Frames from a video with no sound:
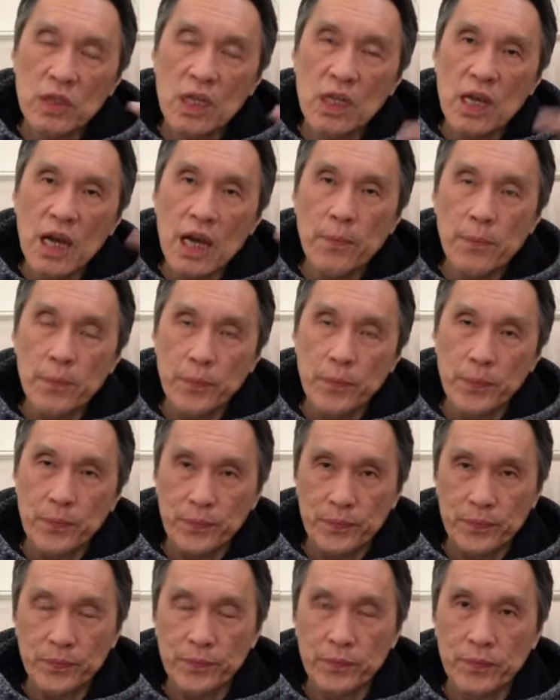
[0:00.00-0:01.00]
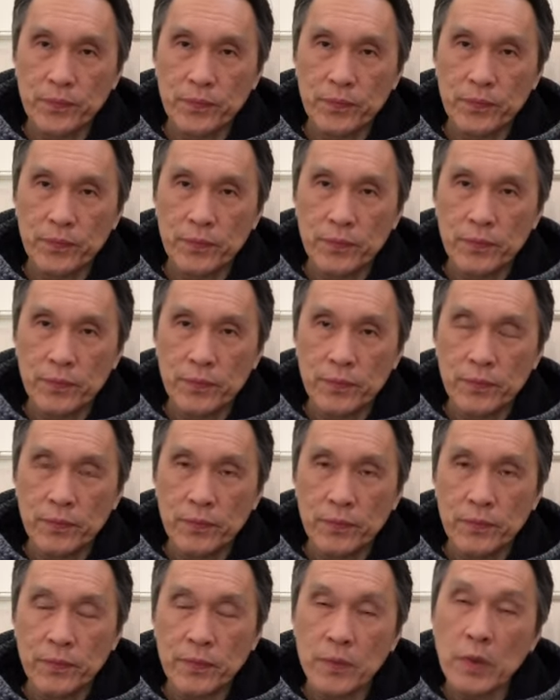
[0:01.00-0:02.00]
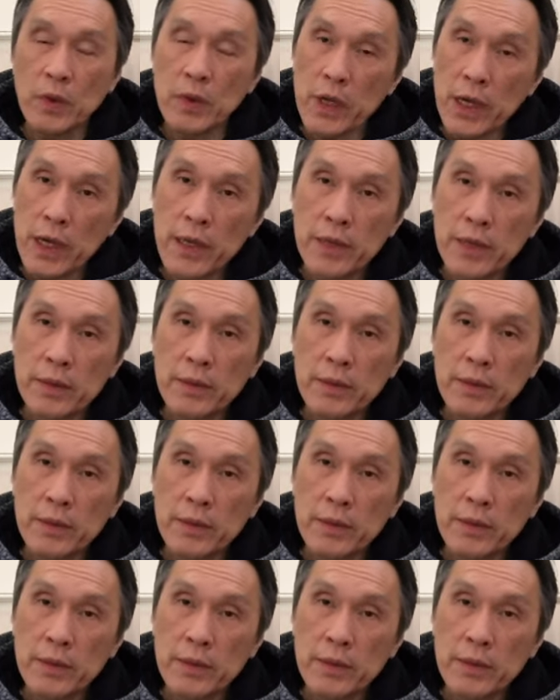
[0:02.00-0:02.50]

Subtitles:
things up. Okay?